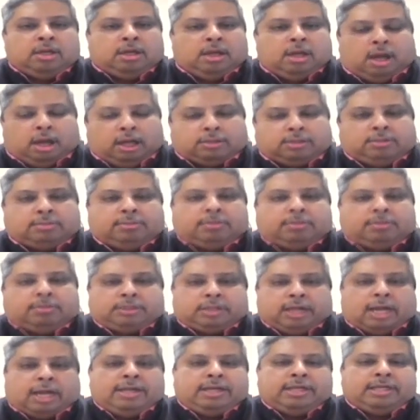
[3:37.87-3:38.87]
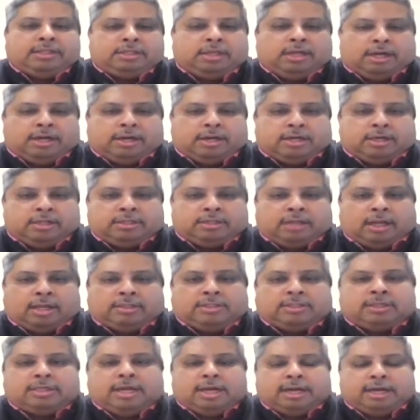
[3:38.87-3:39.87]
uh, some of the Chinese leaders like
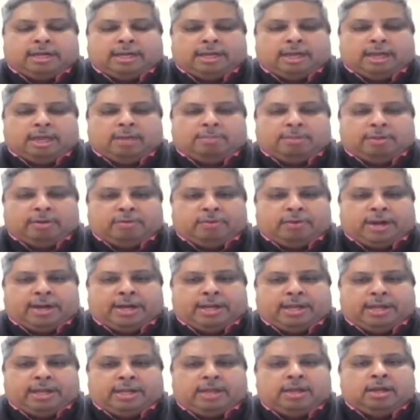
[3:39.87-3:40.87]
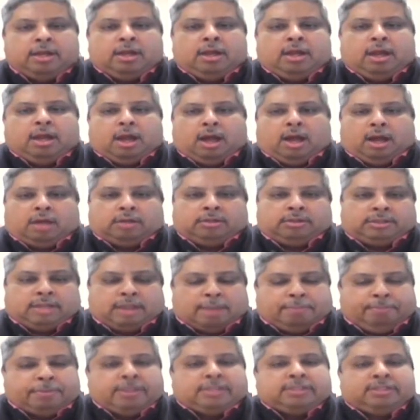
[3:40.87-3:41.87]
CATL, BYD, uh,
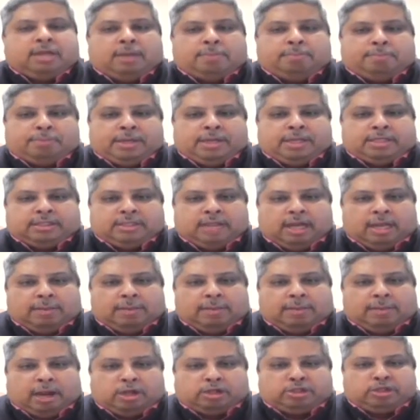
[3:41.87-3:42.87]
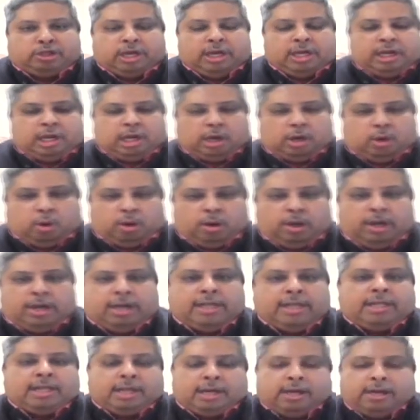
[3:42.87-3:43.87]
Japanese companies like Panasonic are
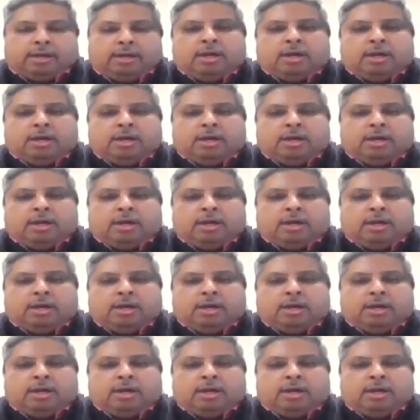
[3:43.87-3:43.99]
already there.